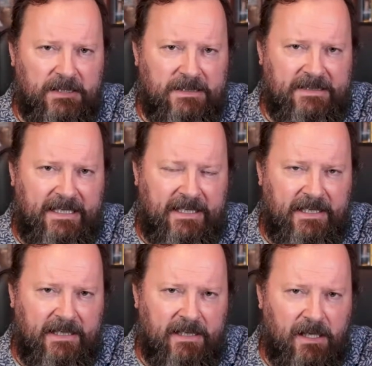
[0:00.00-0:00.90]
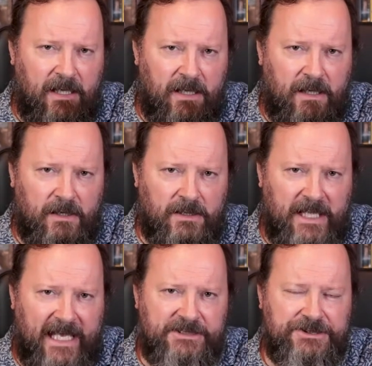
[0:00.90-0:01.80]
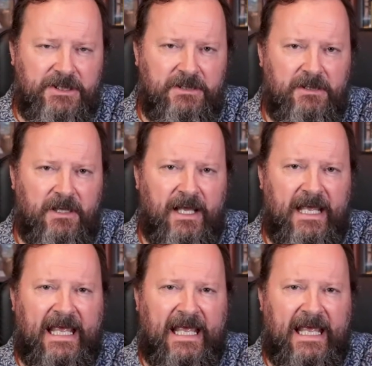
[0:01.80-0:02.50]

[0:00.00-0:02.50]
the collection